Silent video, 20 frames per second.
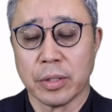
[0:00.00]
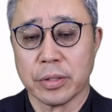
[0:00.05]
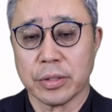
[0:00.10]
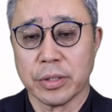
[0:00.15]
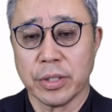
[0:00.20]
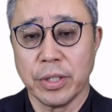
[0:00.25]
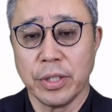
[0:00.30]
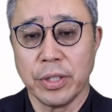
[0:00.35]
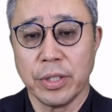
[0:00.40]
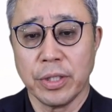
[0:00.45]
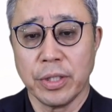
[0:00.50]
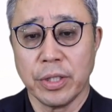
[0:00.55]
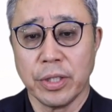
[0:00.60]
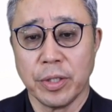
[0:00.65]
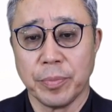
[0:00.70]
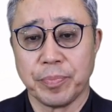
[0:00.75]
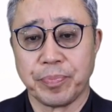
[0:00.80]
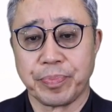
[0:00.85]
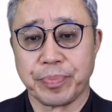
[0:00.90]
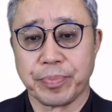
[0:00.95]

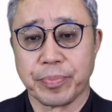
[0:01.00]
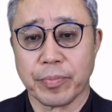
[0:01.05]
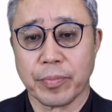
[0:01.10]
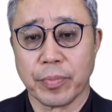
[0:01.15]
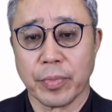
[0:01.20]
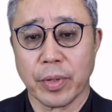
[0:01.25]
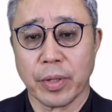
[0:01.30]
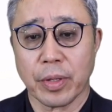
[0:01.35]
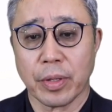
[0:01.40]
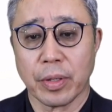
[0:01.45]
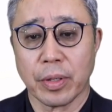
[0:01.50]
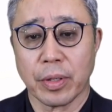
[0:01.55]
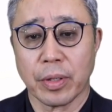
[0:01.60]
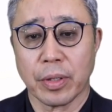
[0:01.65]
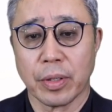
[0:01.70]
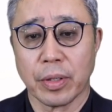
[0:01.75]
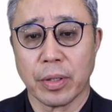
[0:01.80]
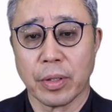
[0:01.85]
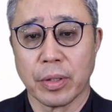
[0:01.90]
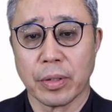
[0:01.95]
The
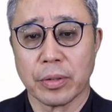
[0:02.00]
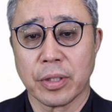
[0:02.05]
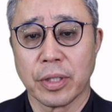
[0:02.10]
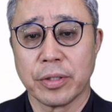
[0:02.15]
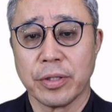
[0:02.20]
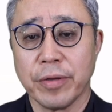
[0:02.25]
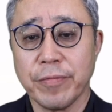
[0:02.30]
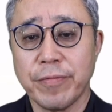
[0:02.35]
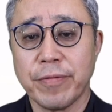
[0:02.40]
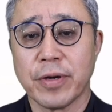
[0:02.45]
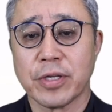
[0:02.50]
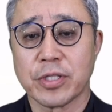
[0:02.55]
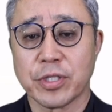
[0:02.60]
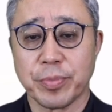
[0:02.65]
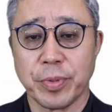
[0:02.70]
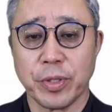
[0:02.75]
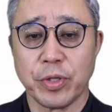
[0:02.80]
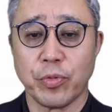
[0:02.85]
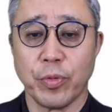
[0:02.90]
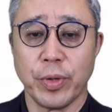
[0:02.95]
difference
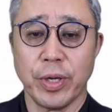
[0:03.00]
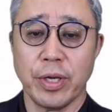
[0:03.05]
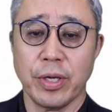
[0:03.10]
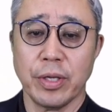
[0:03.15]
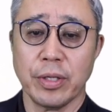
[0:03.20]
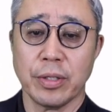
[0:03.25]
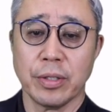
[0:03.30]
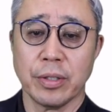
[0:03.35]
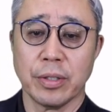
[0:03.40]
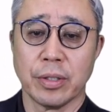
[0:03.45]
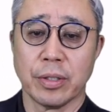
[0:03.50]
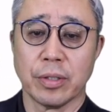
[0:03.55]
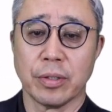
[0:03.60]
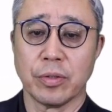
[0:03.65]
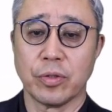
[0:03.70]
between